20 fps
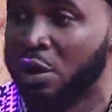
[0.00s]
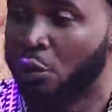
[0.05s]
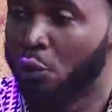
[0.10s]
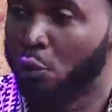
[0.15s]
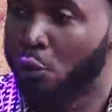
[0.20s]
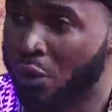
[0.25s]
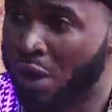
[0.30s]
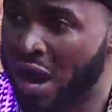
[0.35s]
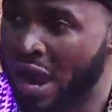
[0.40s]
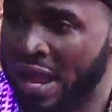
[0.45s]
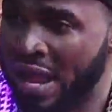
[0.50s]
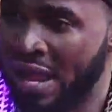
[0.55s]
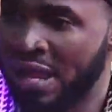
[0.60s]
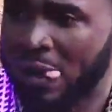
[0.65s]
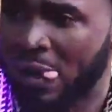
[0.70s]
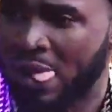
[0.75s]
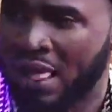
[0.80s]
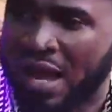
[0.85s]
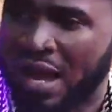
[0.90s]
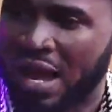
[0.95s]
Why
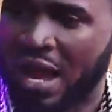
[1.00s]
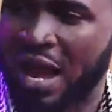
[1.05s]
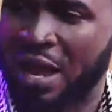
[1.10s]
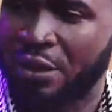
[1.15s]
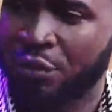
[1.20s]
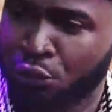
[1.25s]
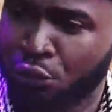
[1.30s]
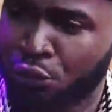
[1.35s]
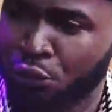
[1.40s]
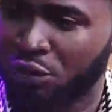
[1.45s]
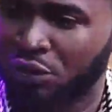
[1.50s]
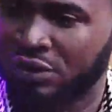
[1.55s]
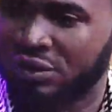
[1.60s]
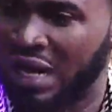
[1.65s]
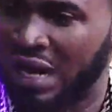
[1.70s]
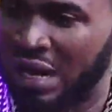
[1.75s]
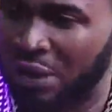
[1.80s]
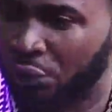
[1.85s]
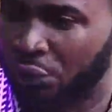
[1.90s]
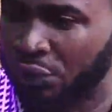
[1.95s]
are you not
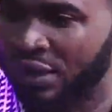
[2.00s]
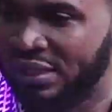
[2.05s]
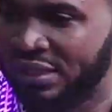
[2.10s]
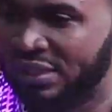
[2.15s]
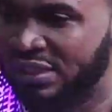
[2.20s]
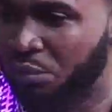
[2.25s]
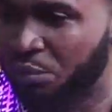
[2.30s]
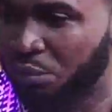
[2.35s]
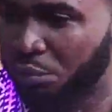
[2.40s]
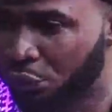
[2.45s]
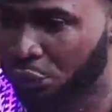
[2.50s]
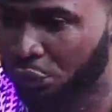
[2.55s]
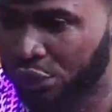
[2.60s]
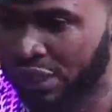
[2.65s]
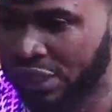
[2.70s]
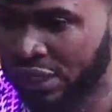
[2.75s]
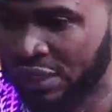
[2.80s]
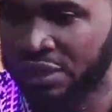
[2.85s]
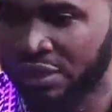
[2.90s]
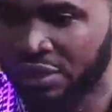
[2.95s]
allocating
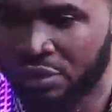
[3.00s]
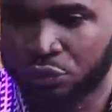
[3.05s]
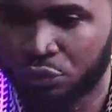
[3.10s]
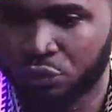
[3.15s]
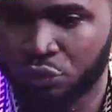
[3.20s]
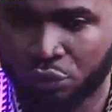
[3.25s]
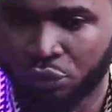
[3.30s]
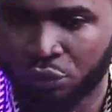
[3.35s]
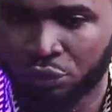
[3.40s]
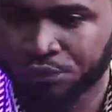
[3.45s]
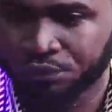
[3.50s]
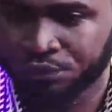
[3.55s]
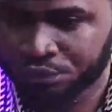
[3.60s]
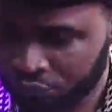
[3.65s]
money to,